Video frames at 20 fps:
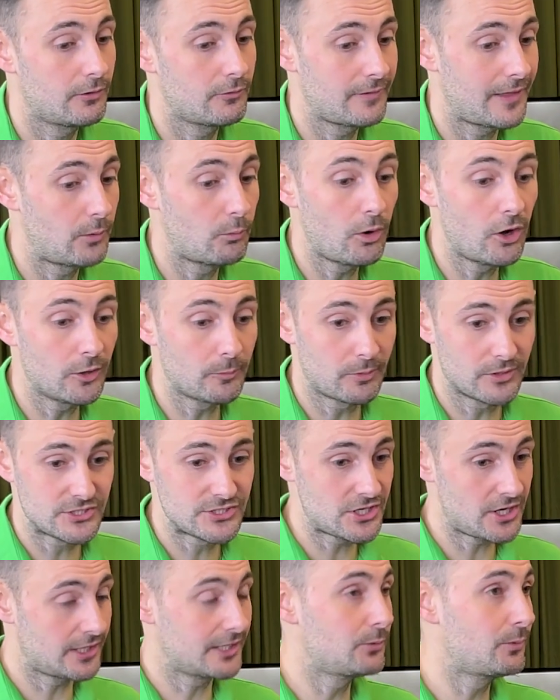that work, but
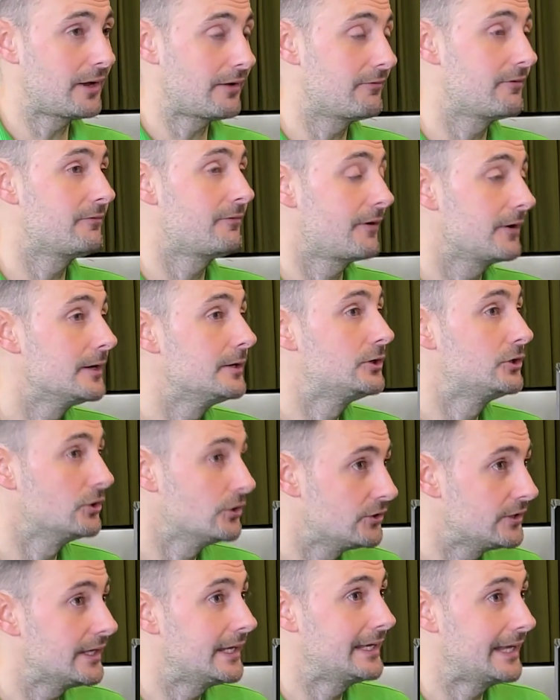certainly we have a very
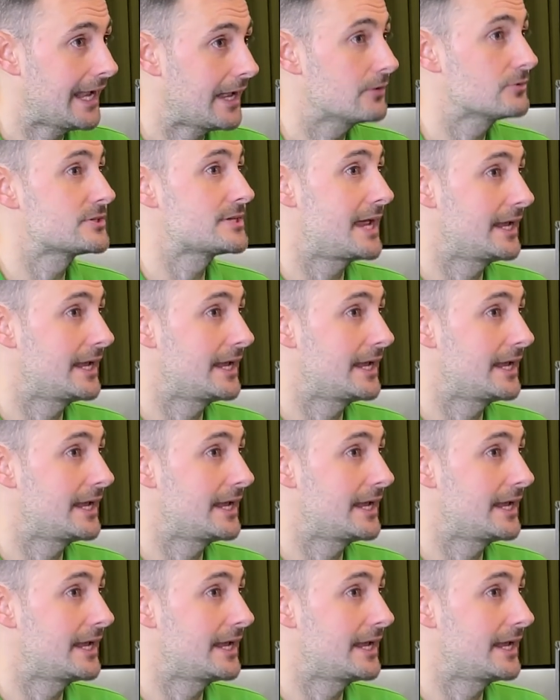good in-house